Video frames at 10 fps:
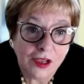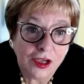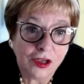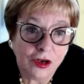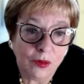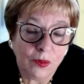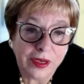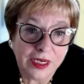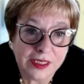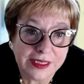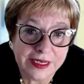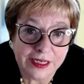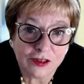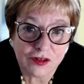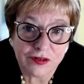what is the
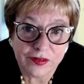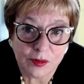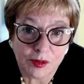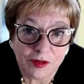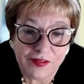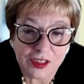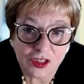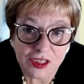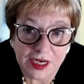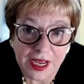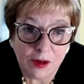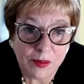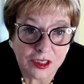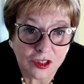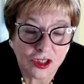nature of the profession? How
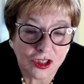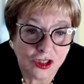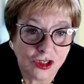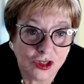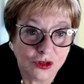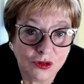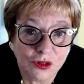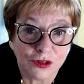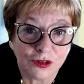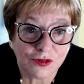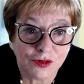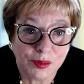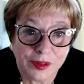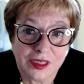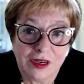much do you learn through
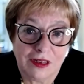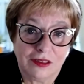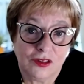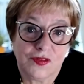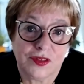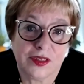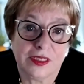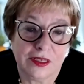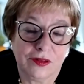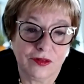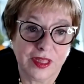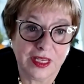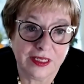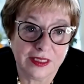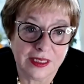book knowledge versus other
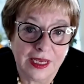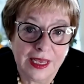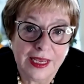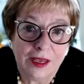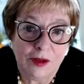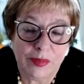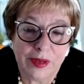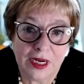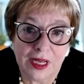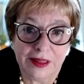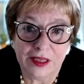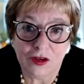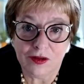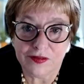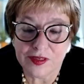things? But I think
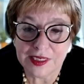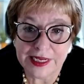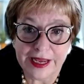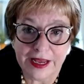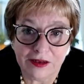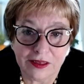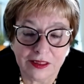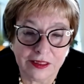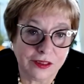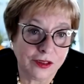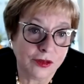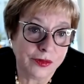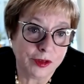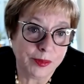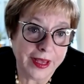you have to lay out a clear
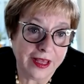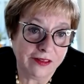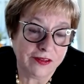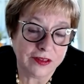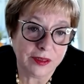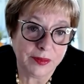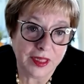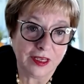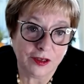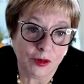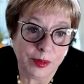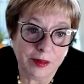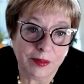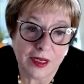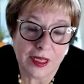career path for some of the younger
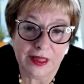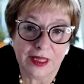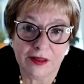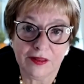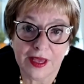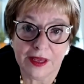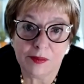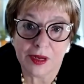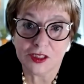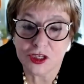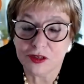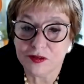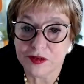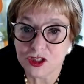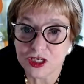people. I think that my
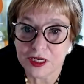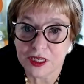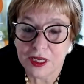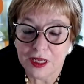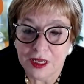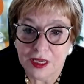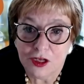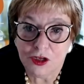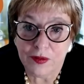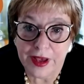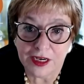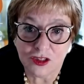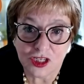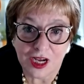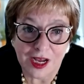generation, you had a
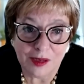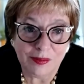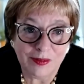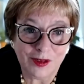job,